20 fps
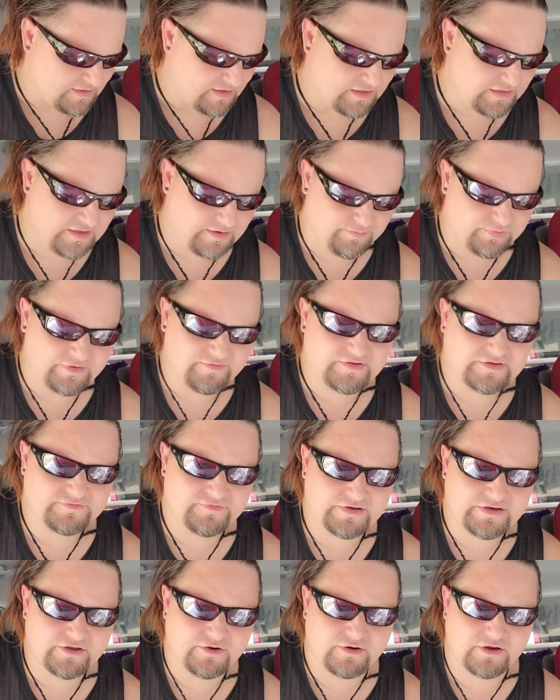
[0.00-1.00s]
the previous
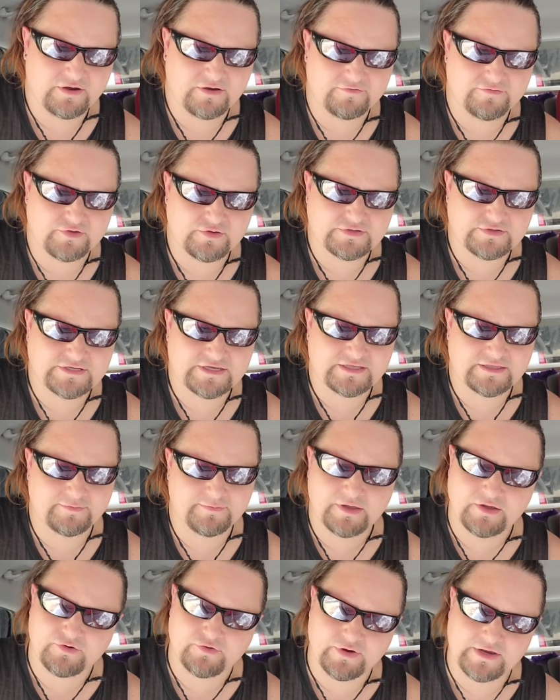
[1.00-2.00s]
video of using the
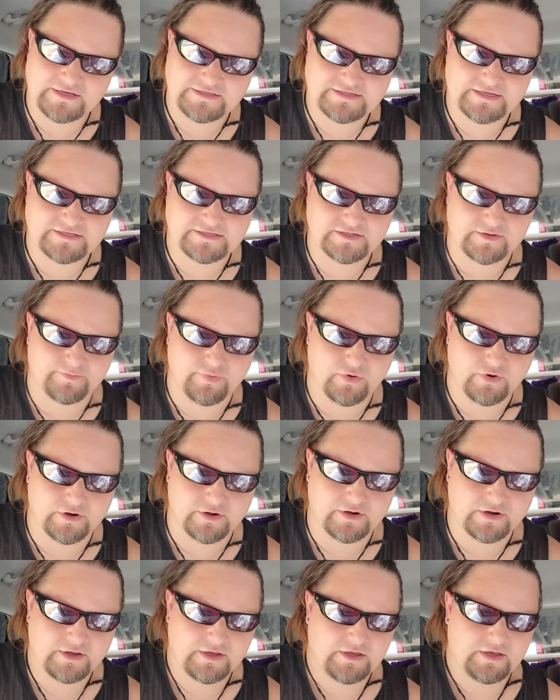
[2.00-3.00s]
milk crates as support,
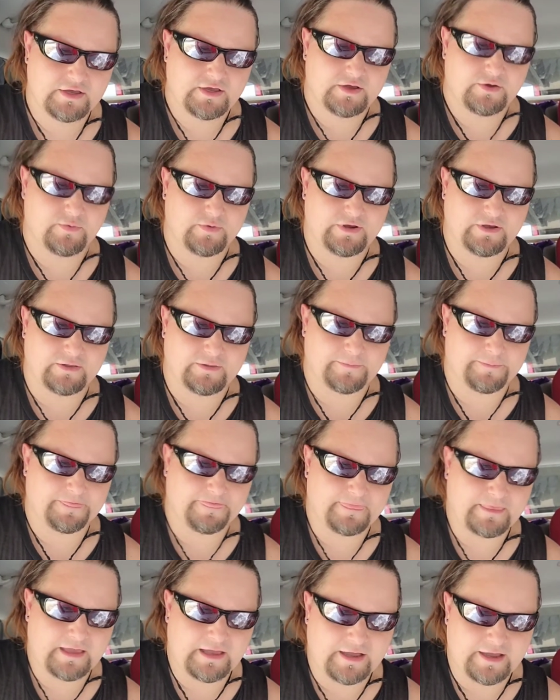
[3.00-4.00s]
well,
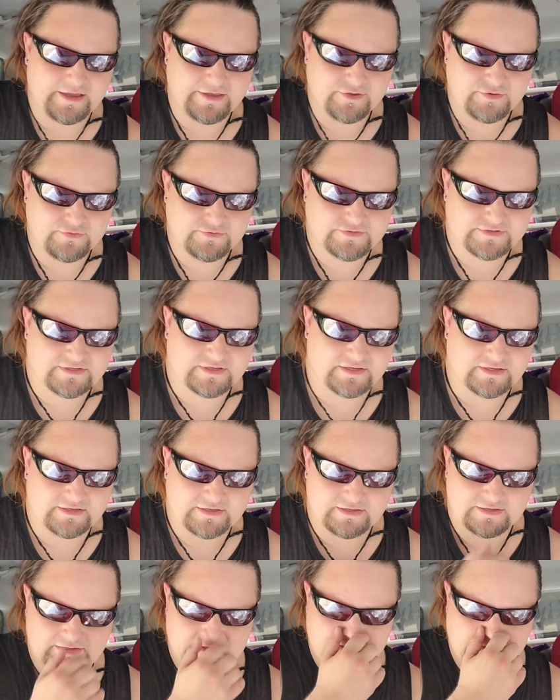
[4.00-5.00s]
I used
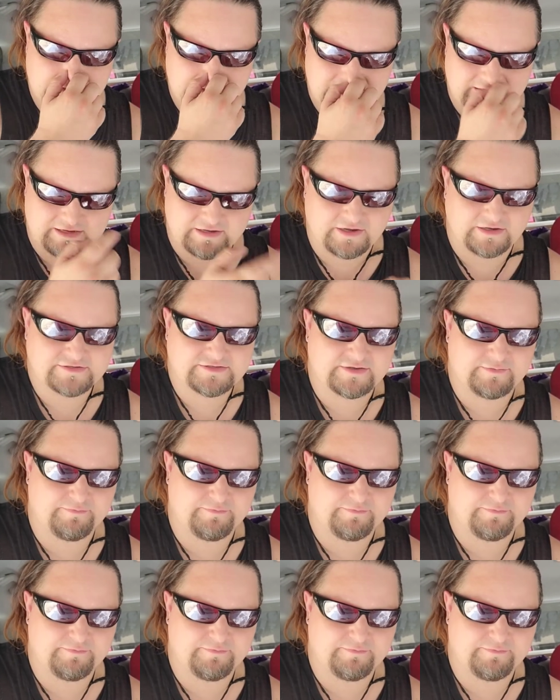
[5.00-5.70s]
a custom